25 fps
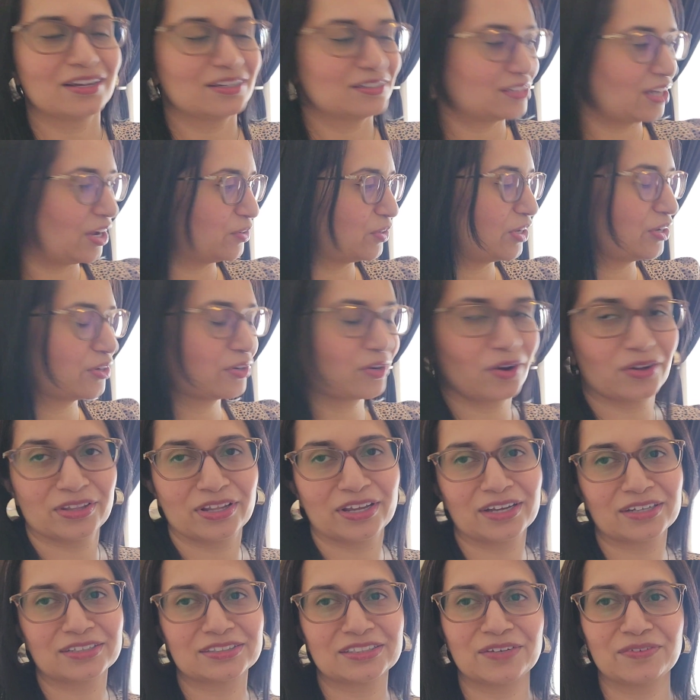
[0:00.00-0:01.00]
down here on
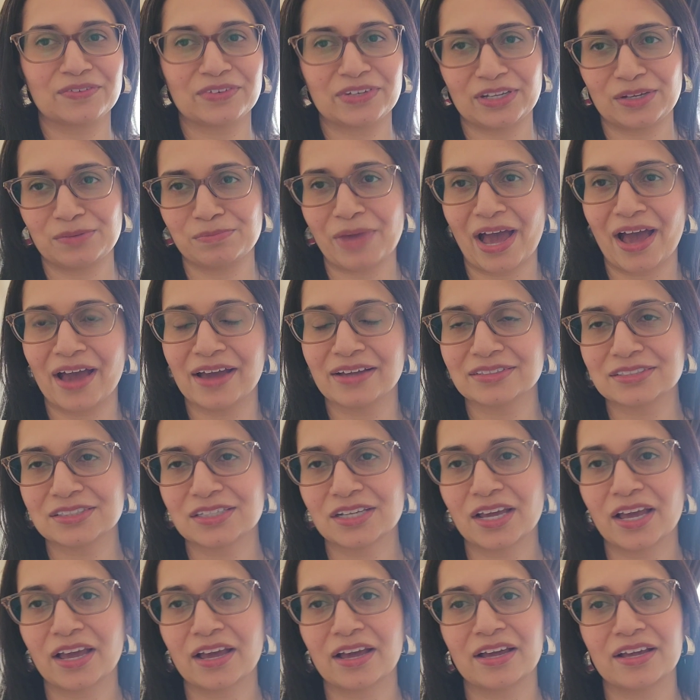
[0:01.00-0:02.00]
the activity
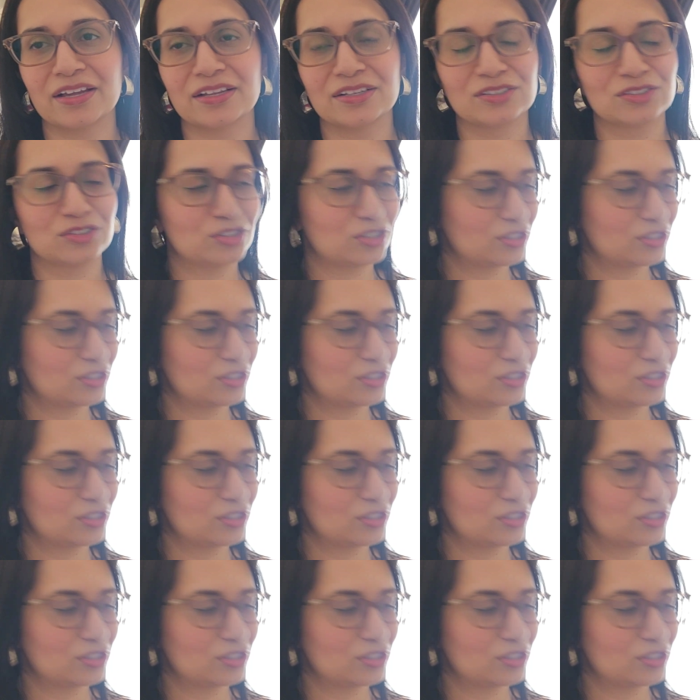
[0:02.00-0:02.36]
mat and